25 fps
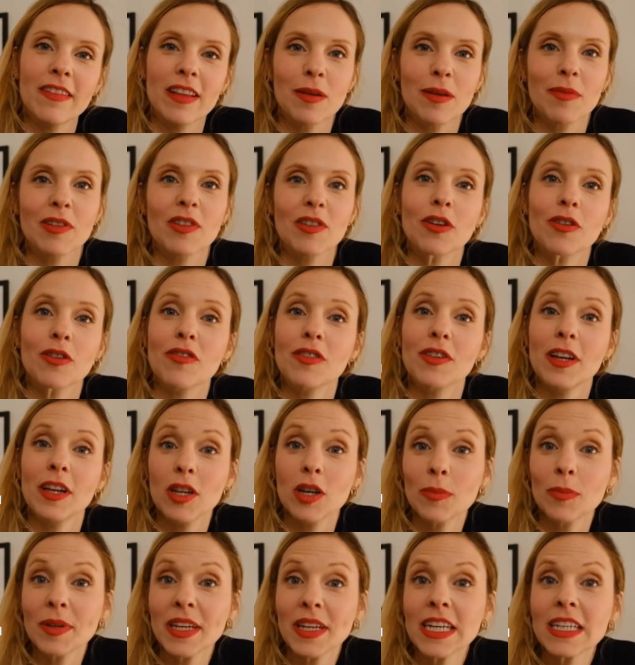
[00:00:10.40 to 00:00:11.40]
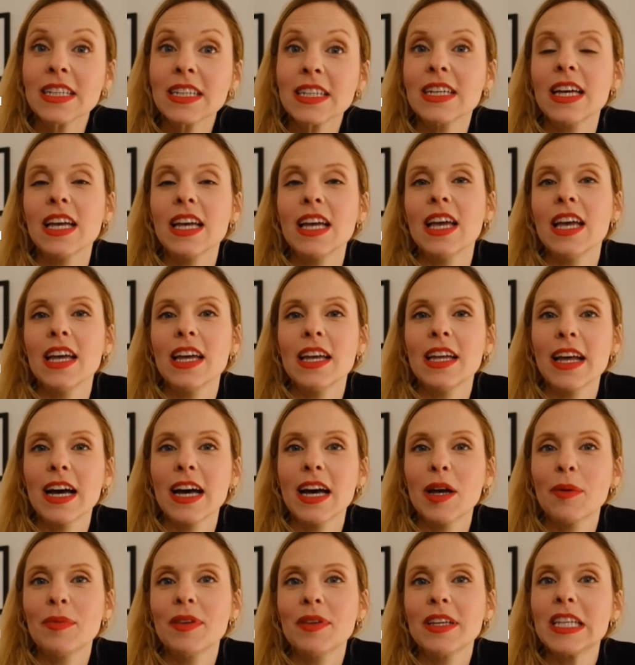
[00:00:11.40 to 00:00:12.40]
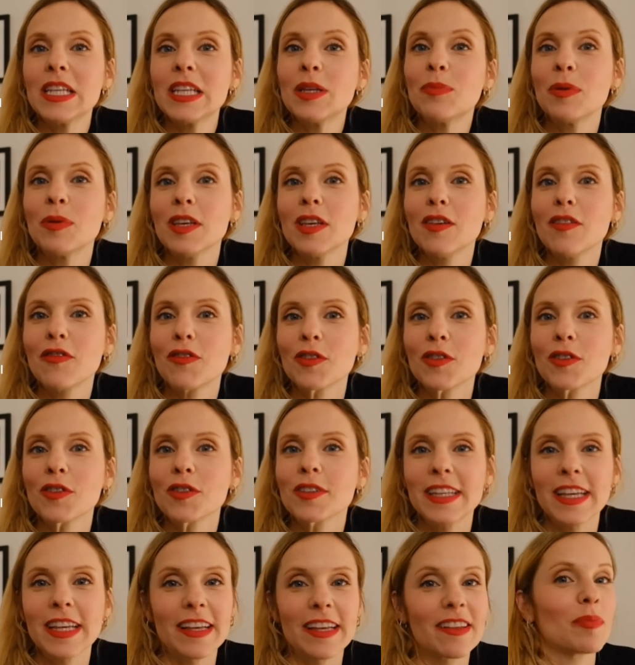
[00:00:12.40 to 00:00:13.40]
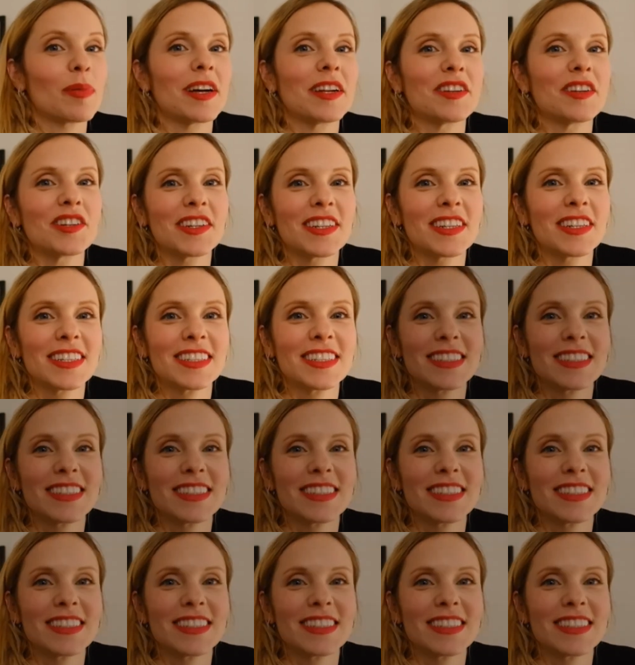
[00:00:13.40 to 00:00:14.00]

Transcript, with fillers: cinematography alumna and I'm the DP for Test Pattern.